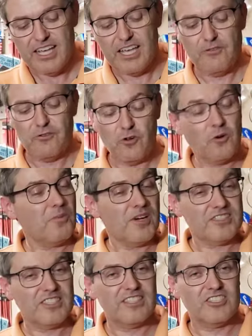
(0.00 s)
if your
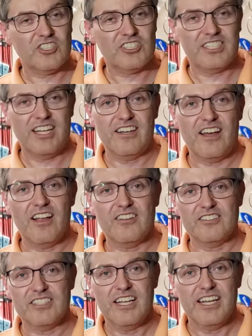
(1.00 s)
budget is just
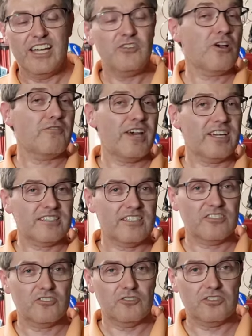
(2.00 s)
$10 and you have
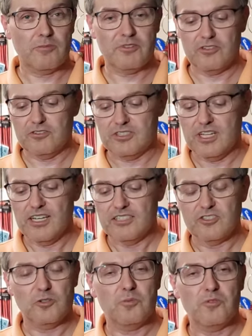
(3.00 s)
access to some of those
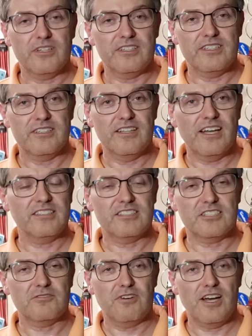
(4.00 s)

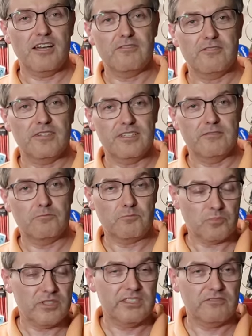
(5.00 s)
0.965 uh,
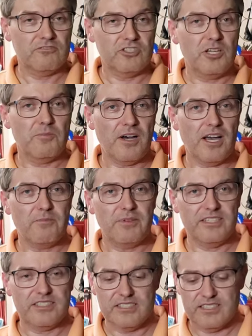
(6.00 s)
pretty cheap
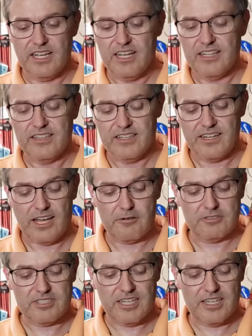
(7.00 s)
eyepieces, then I
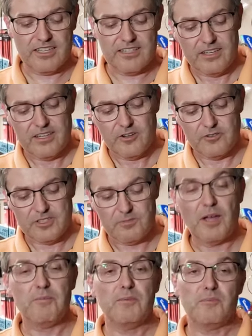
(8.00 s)
would say that, you know, this
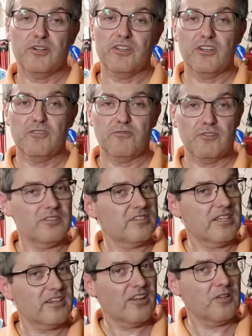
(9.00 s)
might be pretty good for a
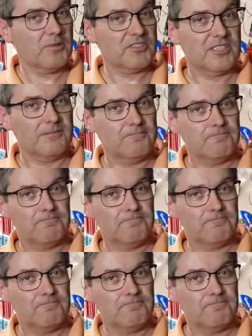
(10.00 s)
$10 budget.